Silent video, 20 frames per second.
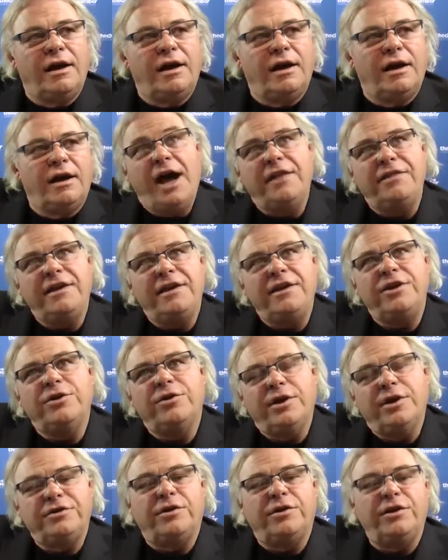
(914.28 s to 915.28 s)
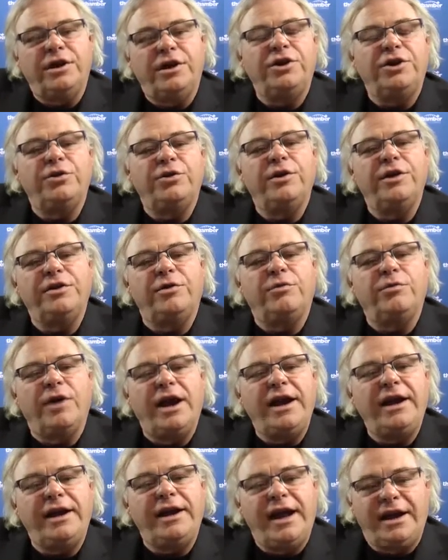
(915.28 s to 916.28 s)
I think you're in the
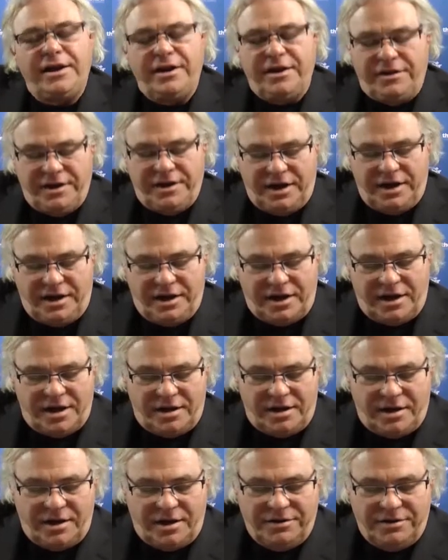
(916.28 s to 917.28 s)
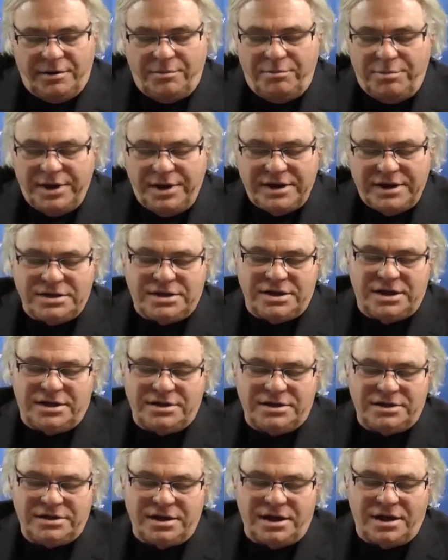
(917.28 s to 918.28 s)
right end of the
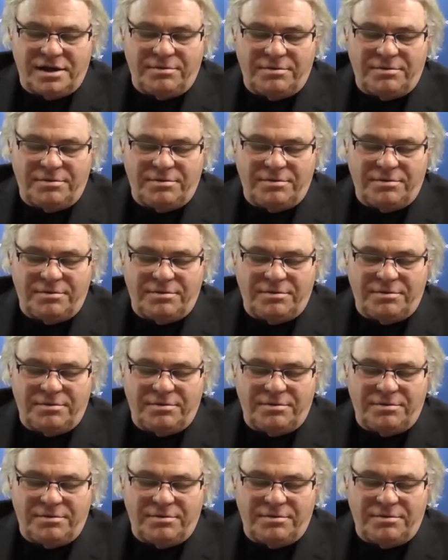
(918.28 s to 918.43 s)
business,